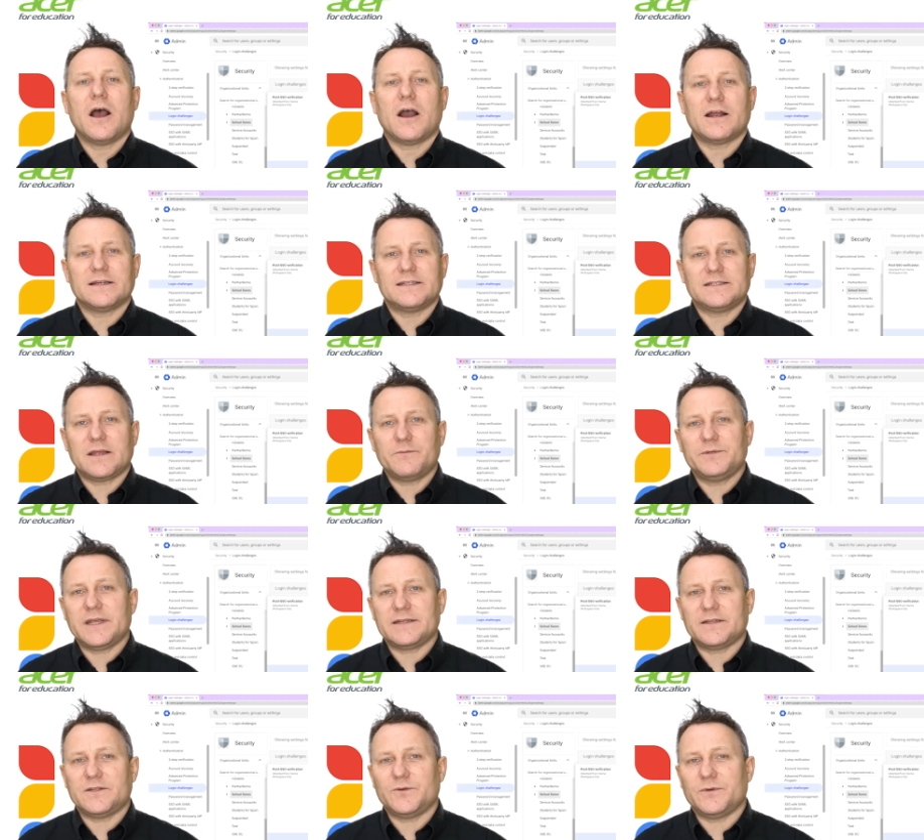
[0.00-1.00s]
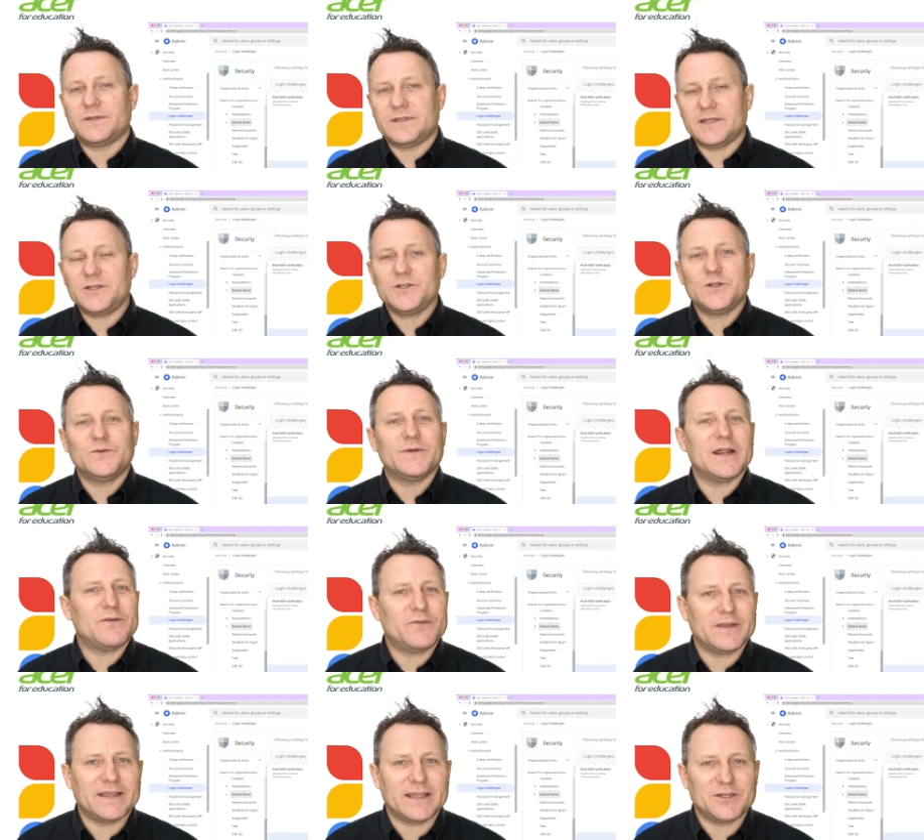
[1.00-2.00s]
are subject to additional
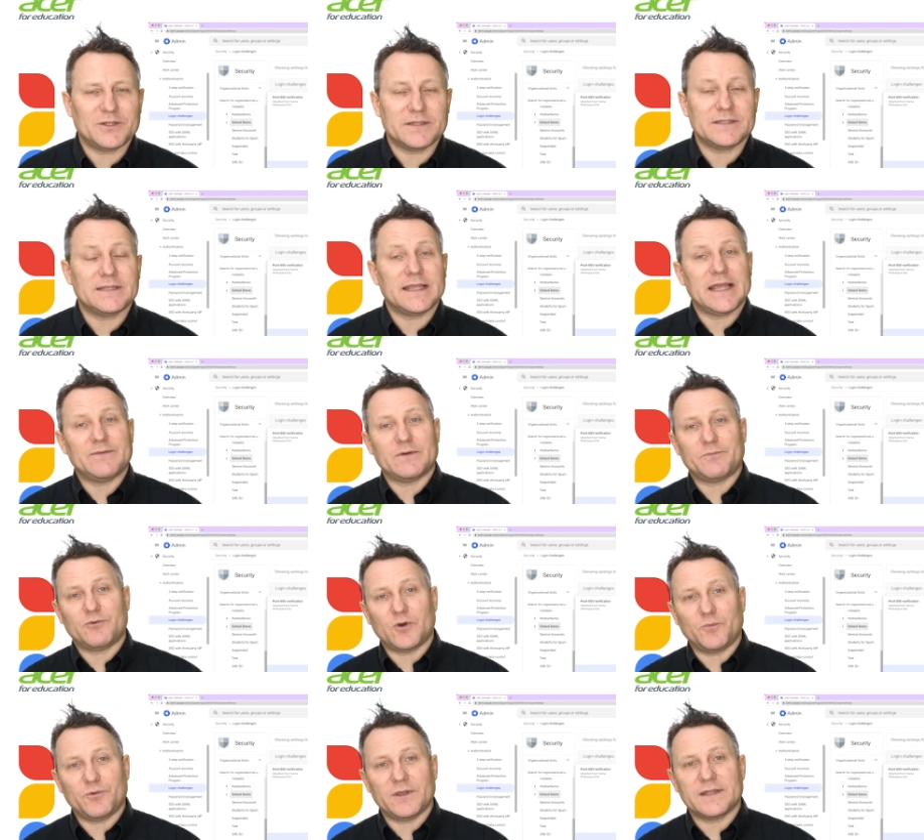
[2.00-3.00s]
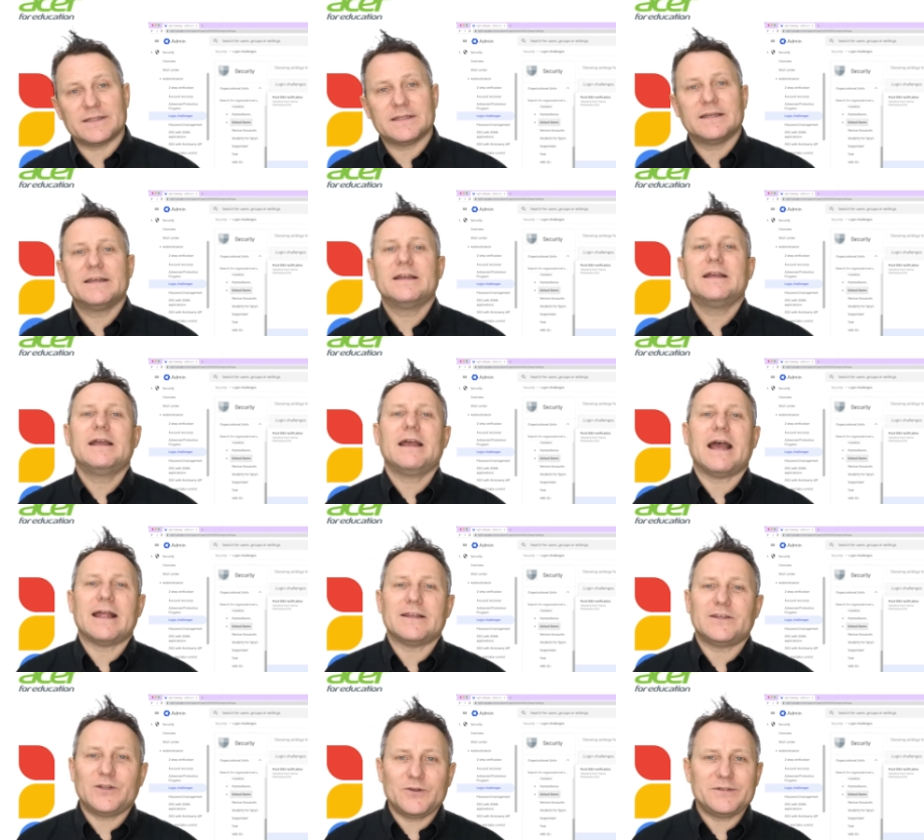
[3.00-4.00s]
verifications if appropriate
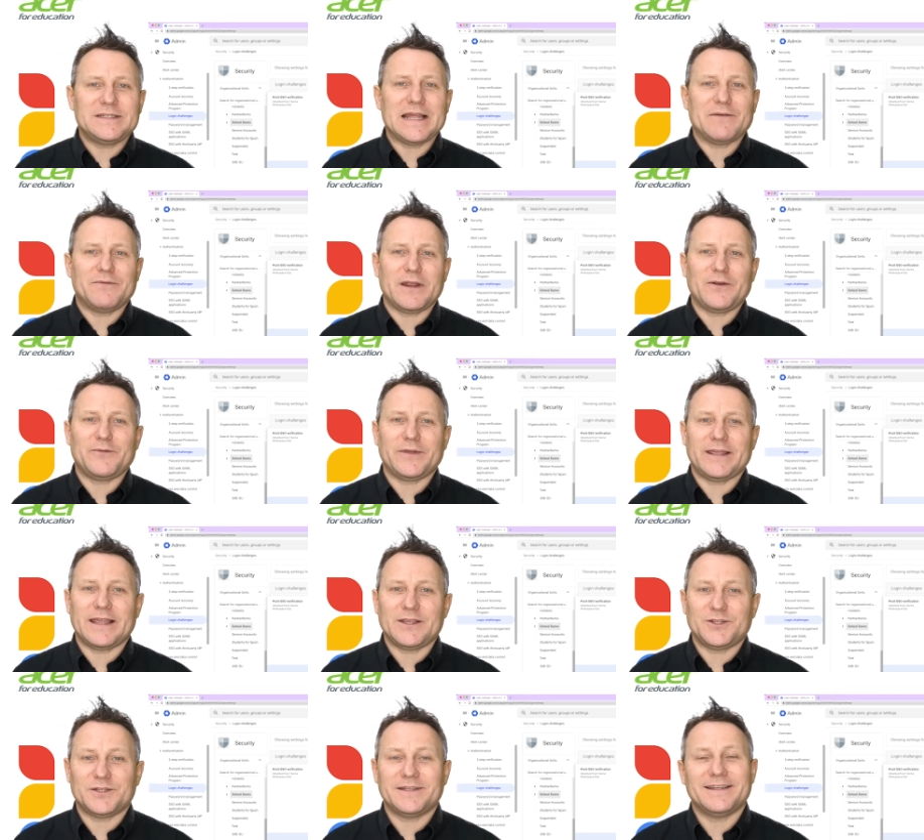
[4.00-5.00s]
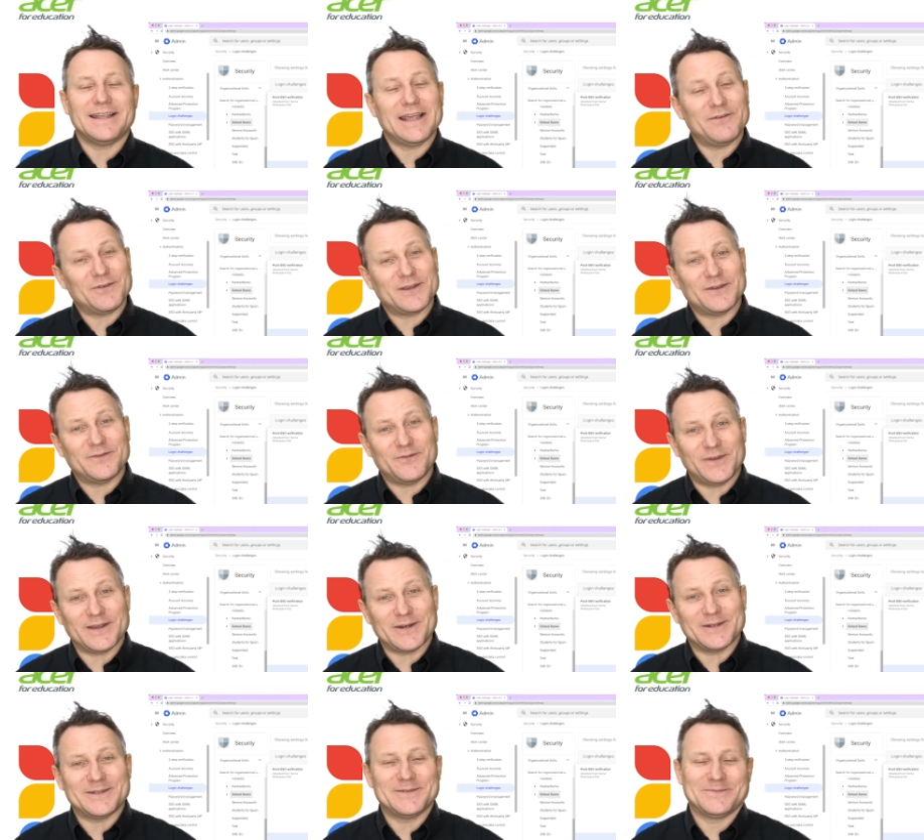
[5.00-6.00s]
and two-step verification if
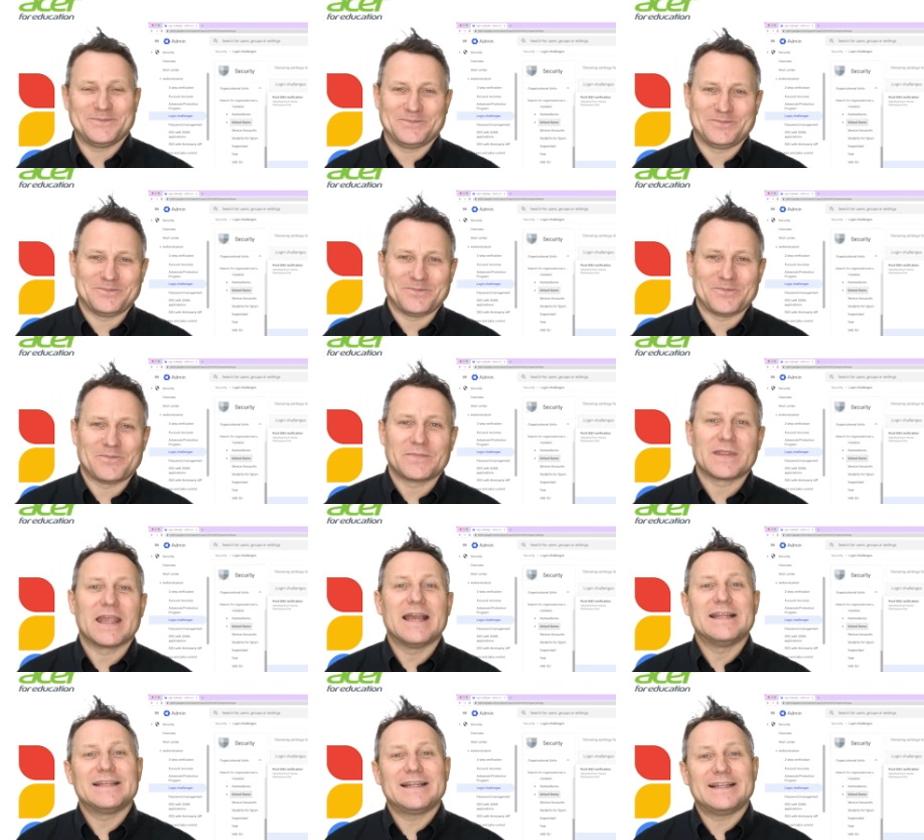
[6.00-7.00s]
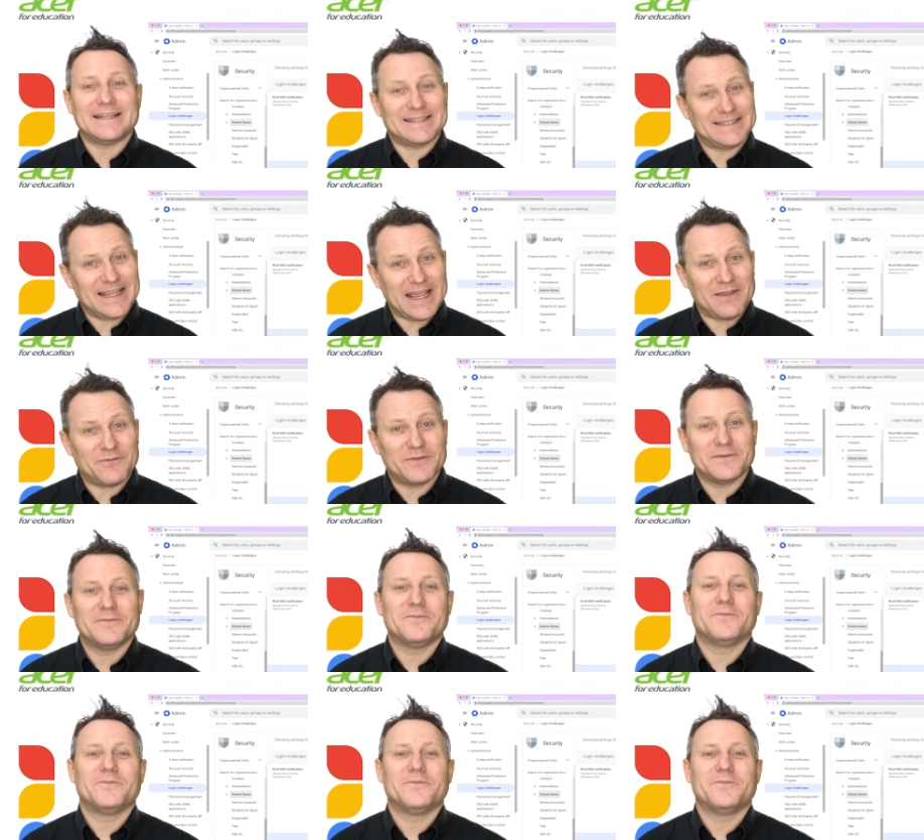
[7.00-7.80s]
configured. Click save.